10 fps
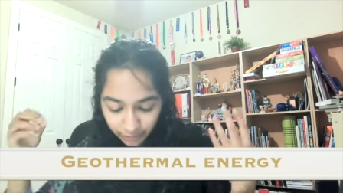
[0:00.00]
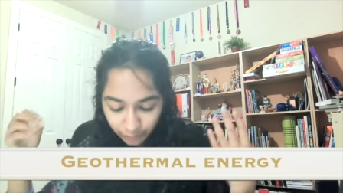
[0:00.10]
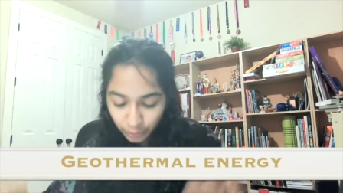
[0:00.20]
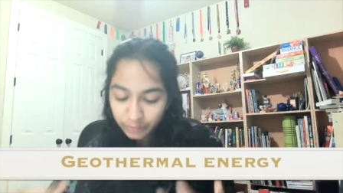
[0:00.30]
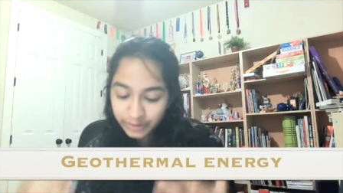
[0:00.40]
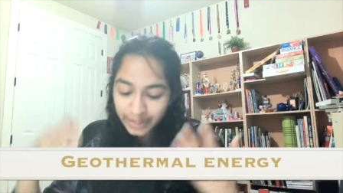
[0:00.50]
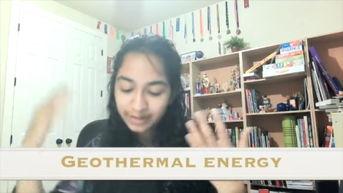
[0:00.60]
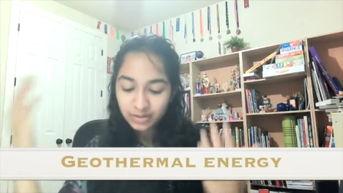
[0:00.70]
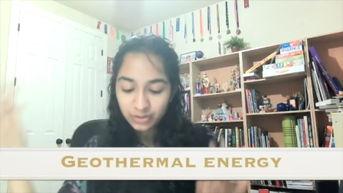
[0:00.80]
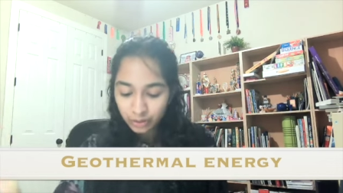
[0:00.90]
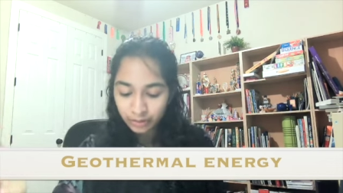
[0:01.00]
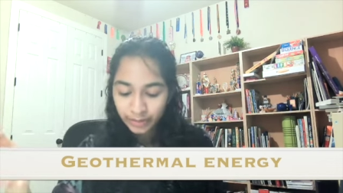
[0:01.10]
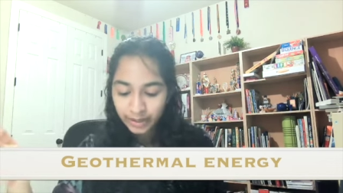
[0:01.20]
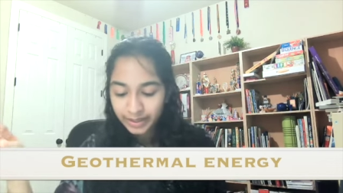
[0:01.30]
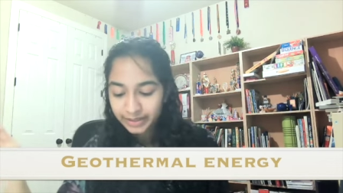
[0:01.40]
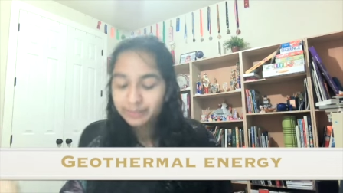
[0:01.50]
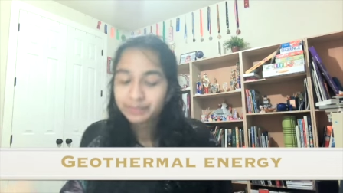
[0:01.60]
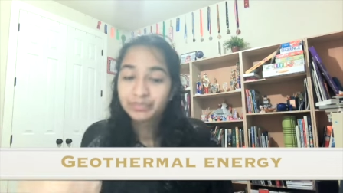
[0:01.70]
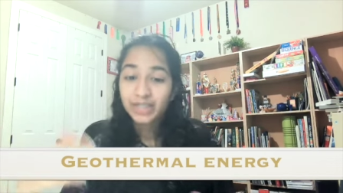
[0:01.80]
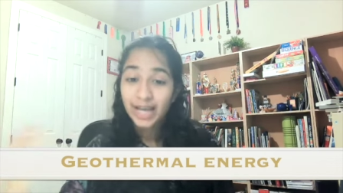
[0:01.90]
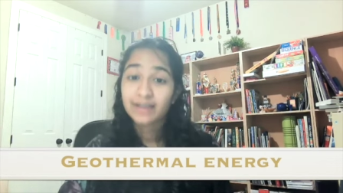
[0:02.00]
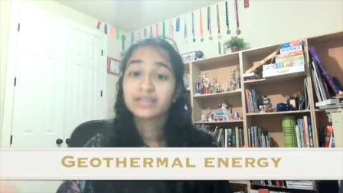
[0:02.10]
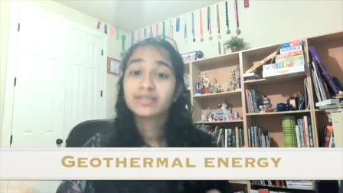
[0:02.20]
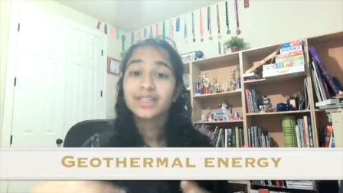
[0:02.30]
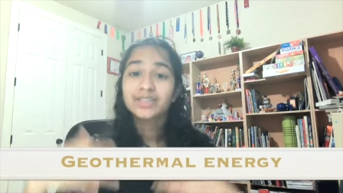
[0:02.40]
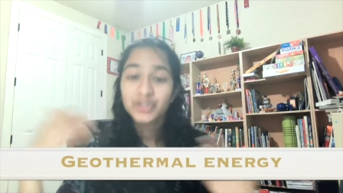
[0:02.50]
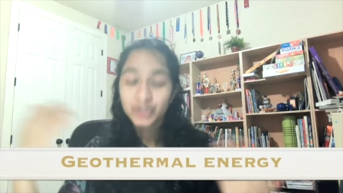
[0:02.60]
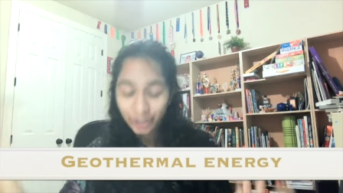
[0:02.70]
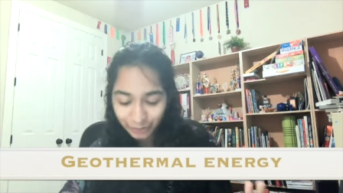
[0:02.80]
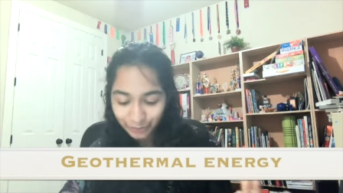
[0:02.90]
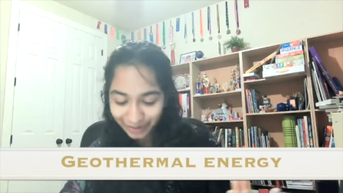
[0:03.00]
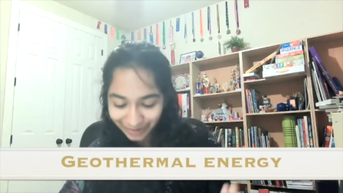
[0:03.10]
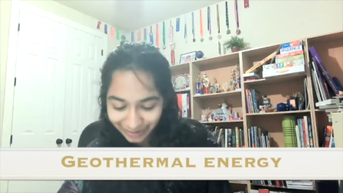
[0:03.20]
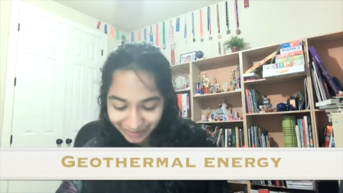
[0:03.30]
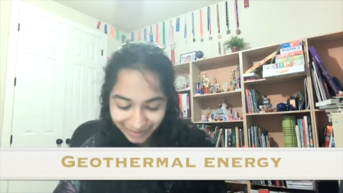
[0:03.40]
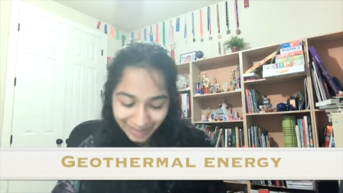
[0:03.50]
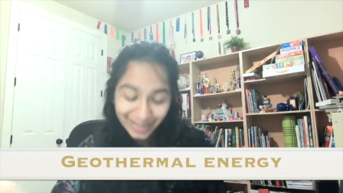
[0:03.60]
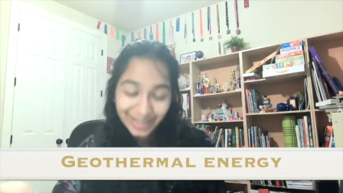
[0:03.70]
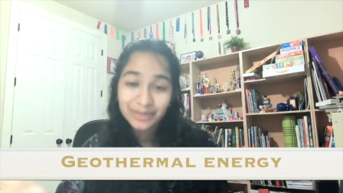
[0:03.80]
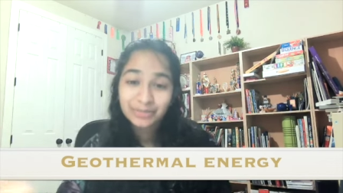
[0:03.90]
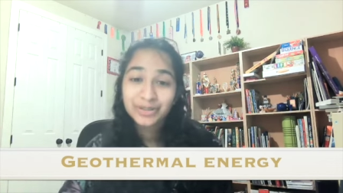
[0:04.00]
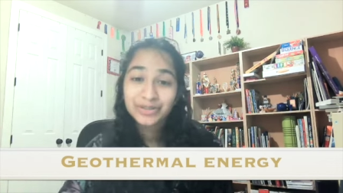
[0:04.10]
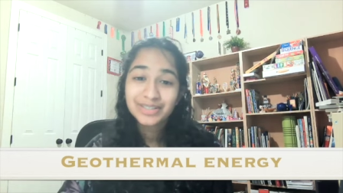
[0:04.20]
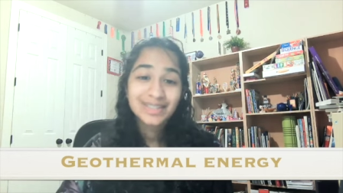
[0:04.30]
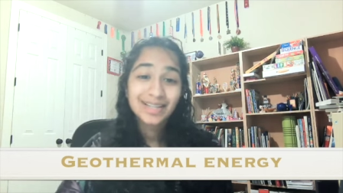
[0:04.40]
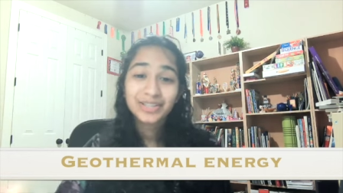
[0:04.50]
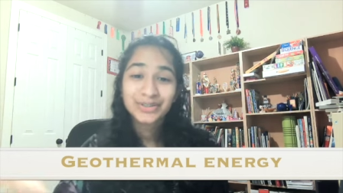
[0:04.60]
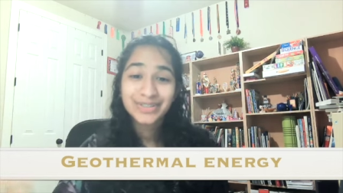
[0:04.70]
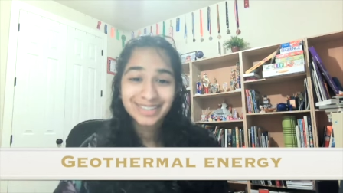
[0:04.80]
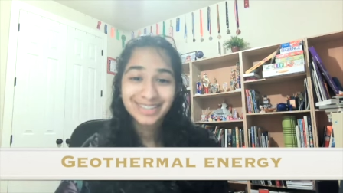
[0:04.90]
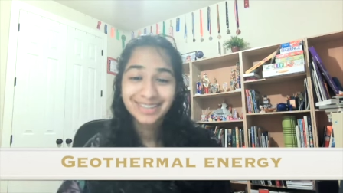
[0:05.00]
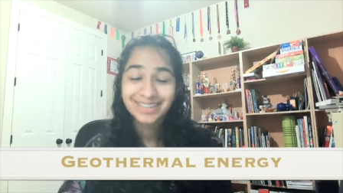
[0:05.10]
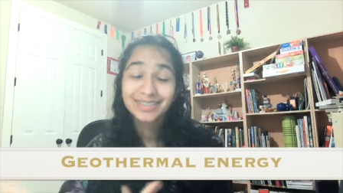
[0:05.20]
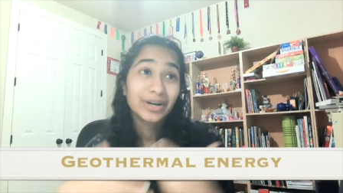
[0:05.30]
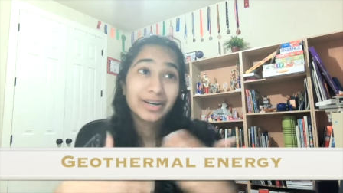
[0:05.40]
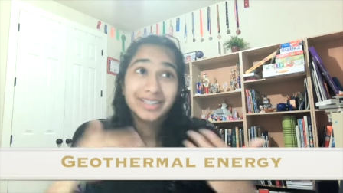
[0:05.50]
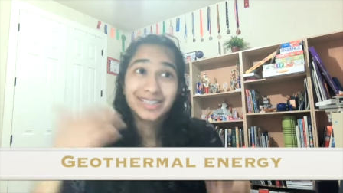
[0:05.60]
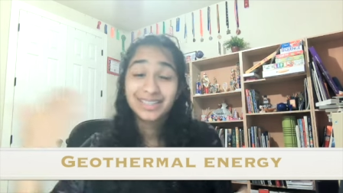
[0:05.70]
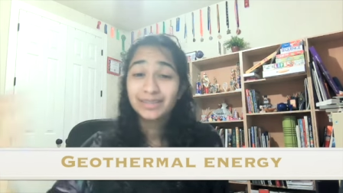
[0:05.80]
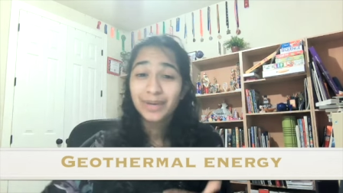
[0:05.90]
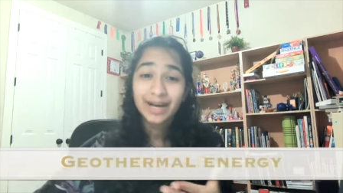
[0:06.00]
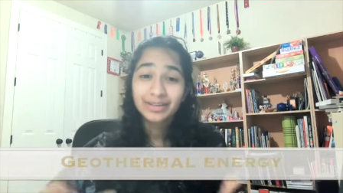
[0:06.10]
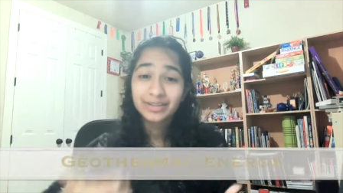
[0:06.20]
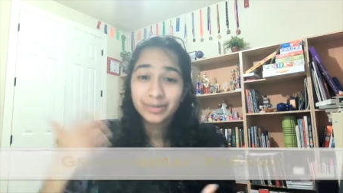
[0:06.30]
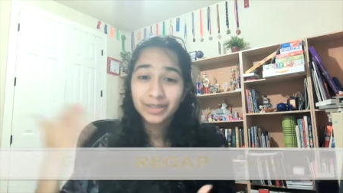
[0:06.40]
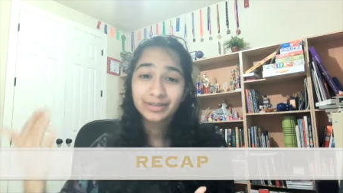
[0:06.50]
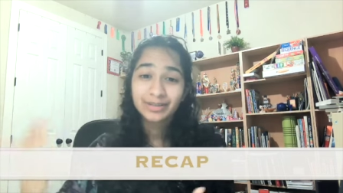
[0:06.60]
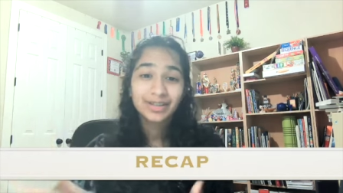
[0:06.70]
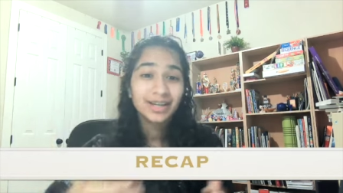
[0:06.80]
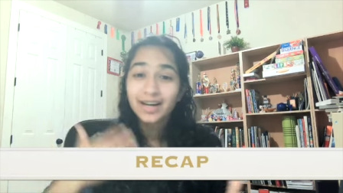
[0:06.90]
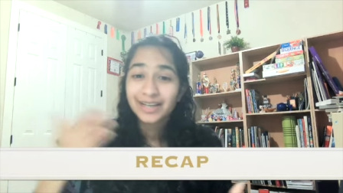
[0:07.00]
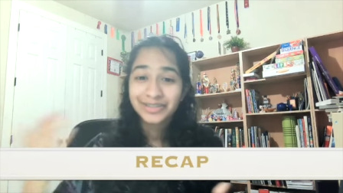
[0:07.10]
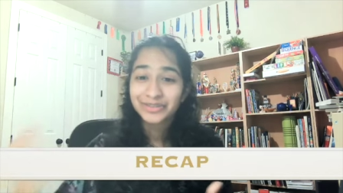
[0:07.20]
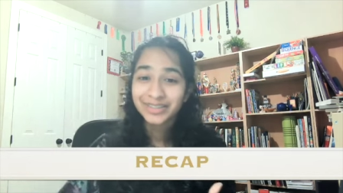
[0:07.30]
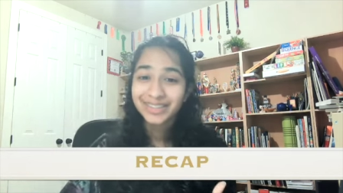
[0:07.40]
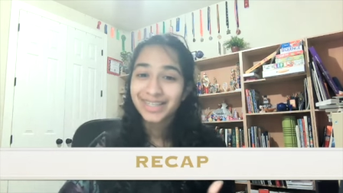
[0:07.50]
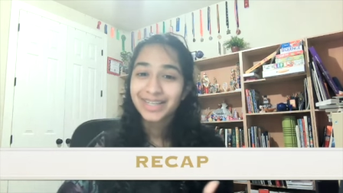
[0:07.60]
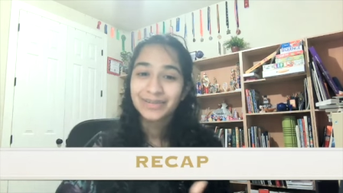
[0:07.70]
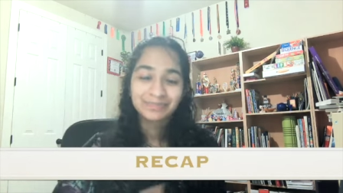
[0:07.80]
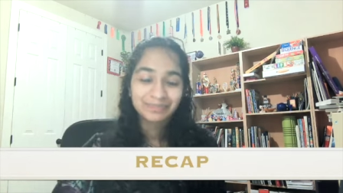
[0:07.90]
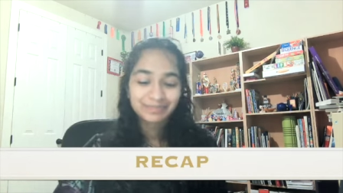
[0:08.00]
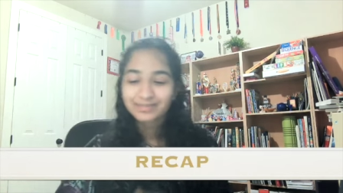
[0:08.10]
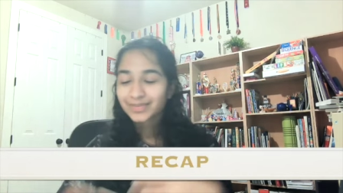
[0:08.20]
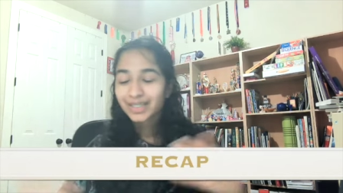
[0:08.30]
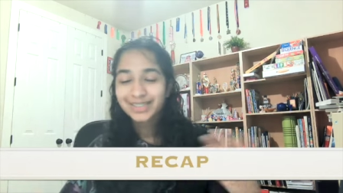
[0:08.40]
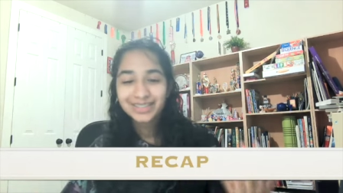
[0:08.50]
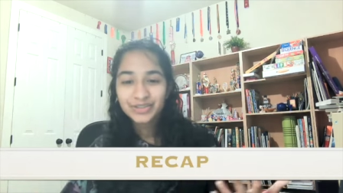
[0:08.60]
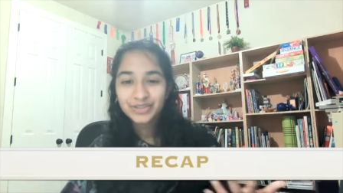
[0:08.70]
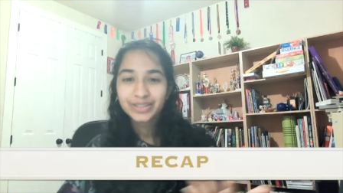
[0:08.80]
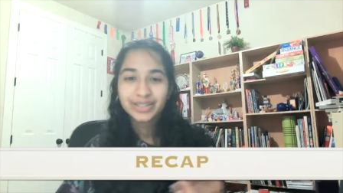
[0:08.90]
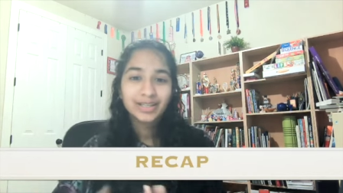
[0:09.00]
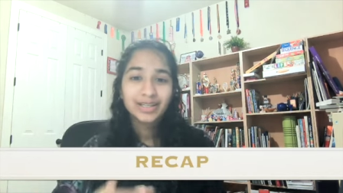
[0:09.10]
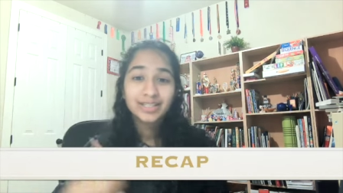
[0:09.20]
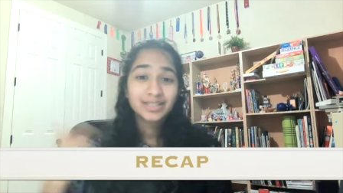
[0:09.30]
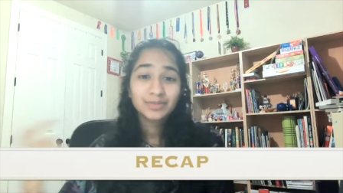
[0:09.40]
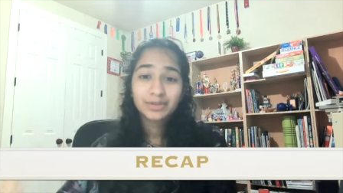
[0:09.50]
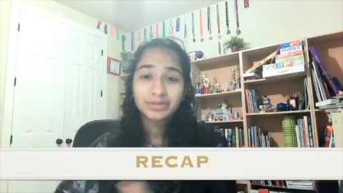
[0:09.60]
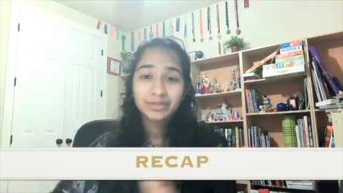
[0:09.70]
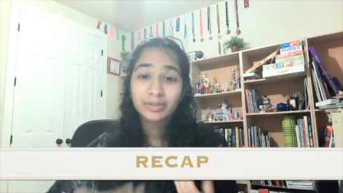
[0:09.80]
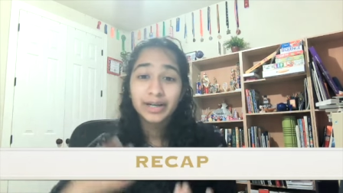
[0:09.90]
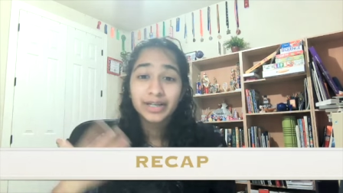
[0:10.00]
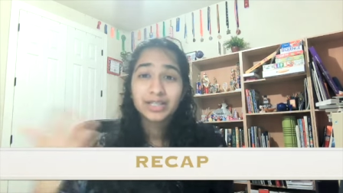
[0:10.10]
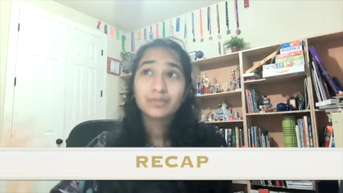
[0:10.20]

rotates a turbine activates a generator and produces electricity. Are you seeing a pattern appear? I certainly am. Essentially, some sort of turbine is